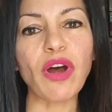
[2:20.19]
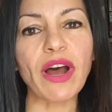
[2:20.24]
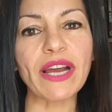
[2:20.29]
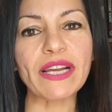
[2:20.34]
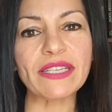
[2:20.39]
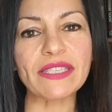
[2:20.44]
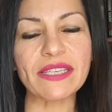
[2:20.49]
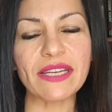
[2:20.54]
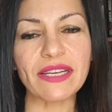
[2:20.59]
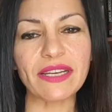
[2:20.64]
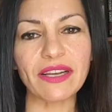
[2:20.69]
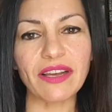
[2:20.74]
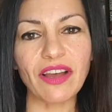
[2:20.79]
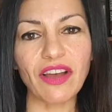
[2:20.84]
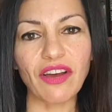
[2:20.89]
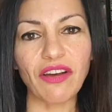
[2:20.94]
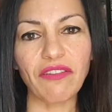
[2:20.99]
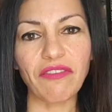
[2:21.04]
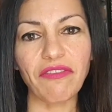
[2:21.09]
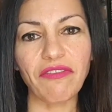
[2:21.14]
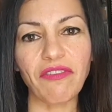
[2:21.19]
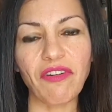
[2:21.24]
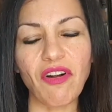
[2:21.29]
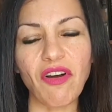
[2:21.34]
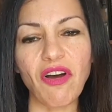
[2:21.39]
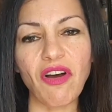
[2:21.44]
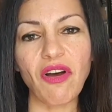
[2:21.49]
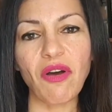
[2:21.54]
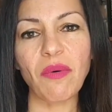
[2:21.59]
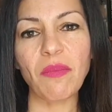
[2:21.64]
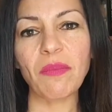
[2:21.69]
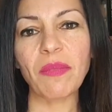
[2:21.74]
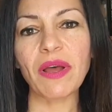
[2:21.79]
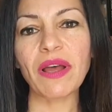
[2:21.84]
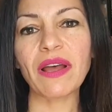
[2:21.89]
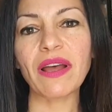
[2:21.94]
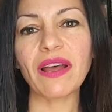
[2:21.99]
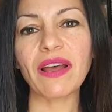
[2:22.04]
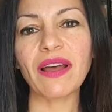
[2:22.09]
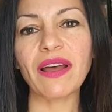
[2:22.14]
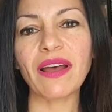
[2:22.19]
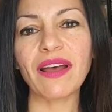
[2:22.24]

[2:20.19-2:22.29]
rising from